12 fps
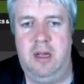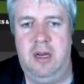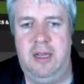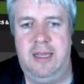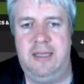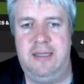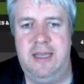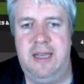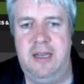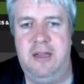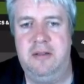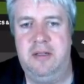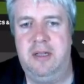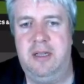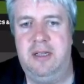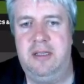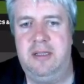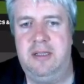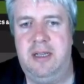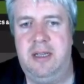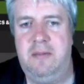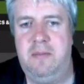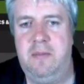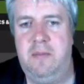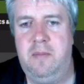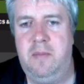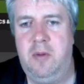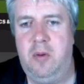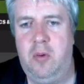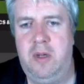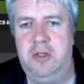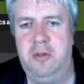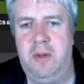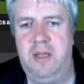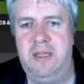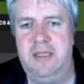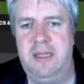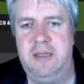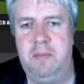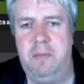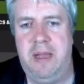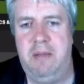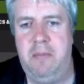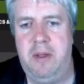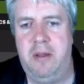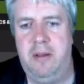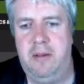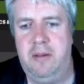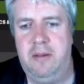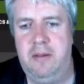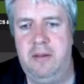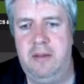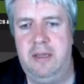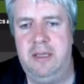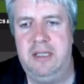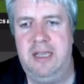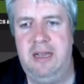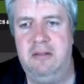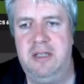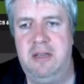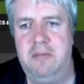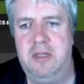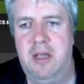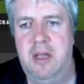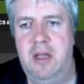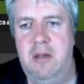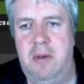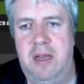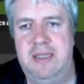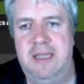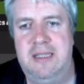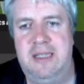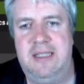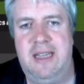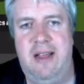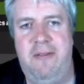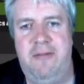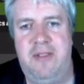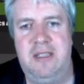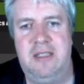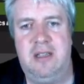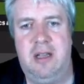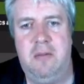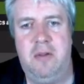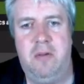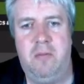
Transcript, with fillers: Highlight continues, and not quite sure why this is. Bamba, it's Yauzems, plays it into Daff, this time